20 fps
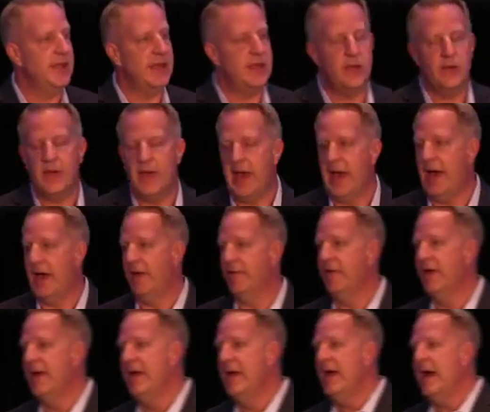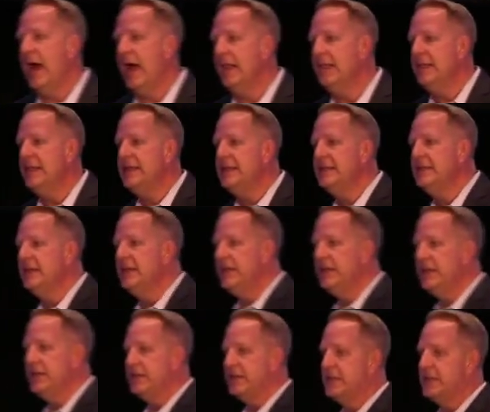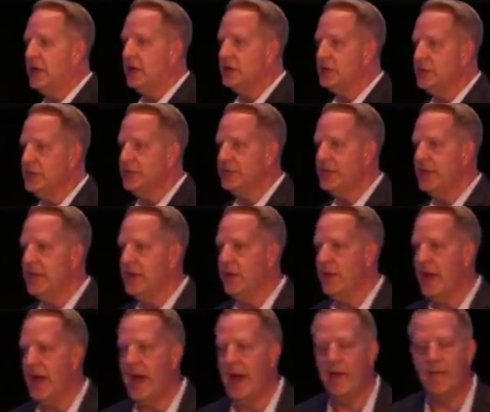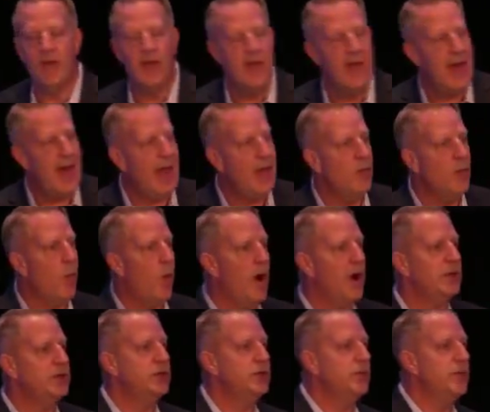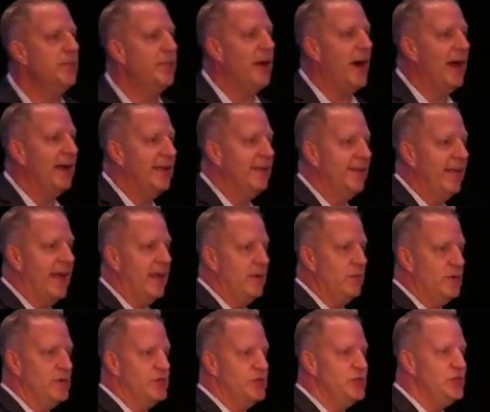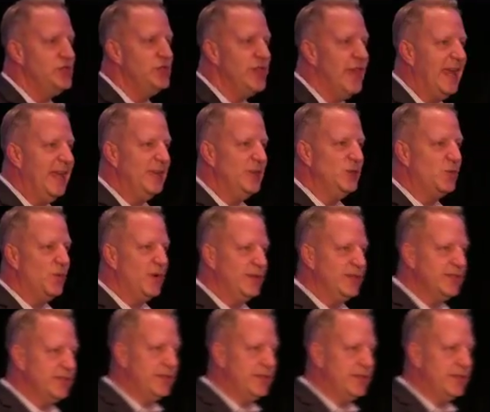that you have. I listen to the discussions that you have. I watch your body language change when